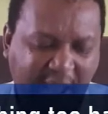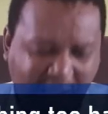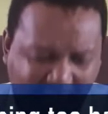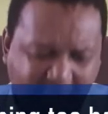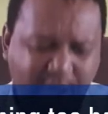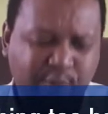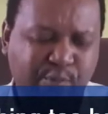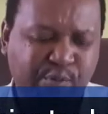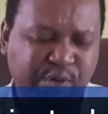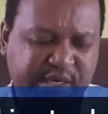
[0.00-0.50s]

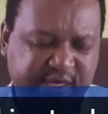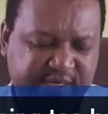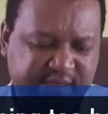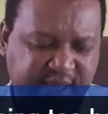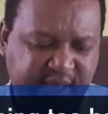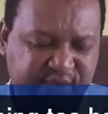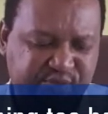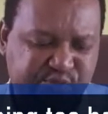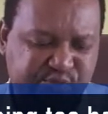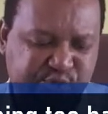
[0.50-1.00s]
I will
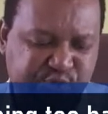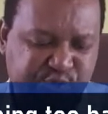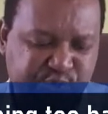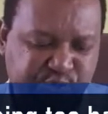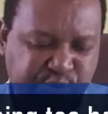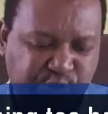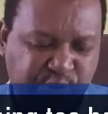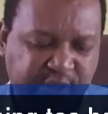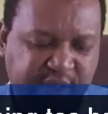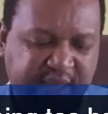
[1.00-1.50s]
return to
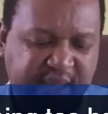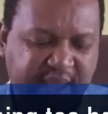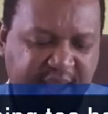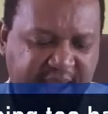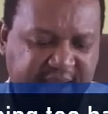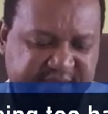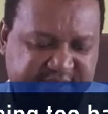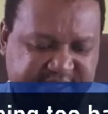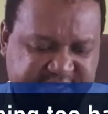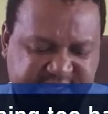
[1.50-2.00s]
you,
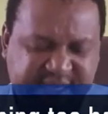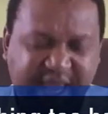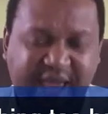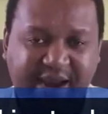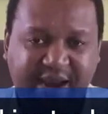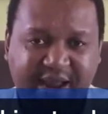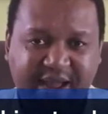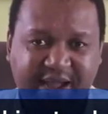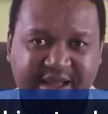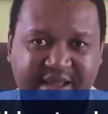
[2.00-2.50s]
and
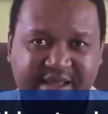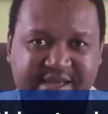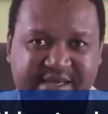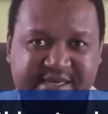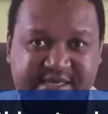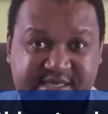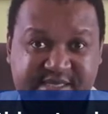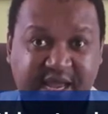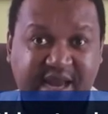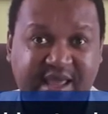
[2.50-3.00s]
Sarah
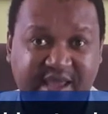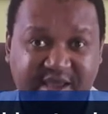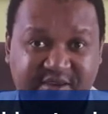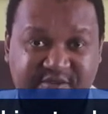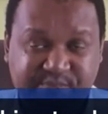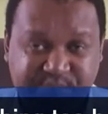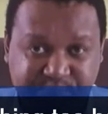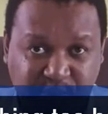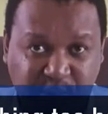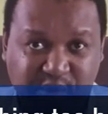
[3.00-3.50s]
shall
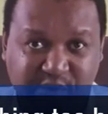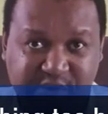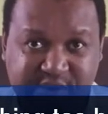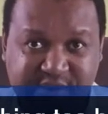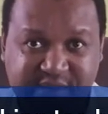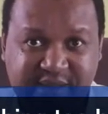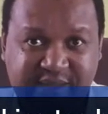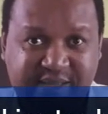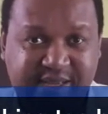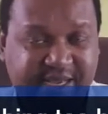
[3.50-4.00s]
have
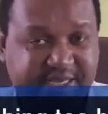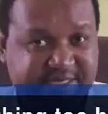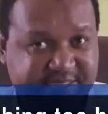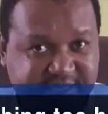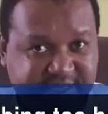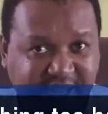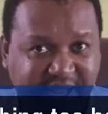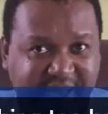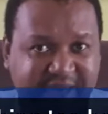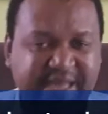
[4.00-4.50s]
born a
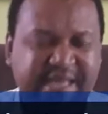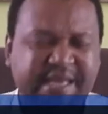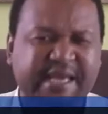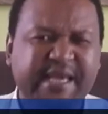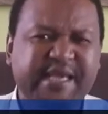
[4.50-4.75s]
son.